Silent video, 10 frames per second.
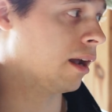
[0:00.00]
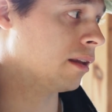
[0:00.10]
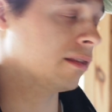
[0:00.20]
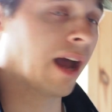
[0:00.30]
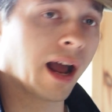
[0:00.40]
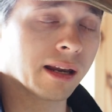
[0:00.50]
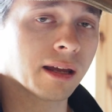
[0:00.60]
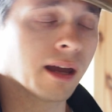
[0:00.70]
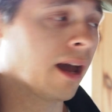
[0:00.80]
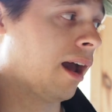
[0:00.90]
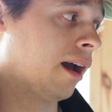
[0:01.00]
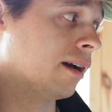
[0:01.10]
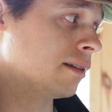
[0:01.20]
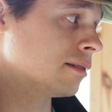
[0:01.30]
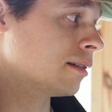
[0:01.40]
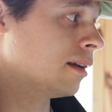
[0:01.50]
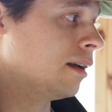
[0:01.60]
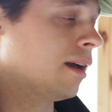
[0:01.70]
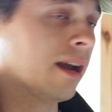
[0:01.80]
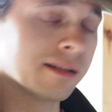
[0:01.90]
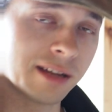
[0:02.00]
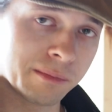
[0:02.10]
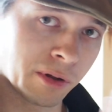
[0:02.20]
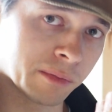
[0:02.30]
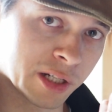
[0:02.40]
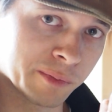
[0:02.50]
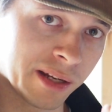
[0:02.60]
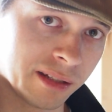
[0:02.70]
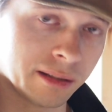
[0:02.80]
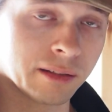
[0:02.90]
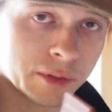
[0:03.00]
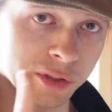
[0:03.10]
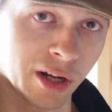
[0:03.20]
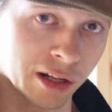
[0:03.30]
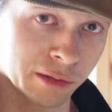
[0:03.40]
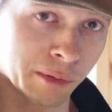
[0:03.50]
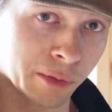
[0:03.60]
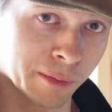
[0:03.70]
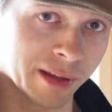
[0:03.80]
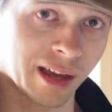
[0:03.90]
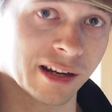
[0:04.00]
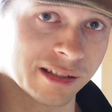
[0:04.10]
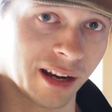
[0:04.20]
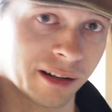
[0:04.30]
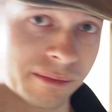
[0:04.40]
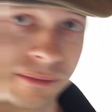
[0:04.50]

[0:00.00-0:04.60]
and that has a 10 millimeter spacing. Let's talk a little bit more about that in a second.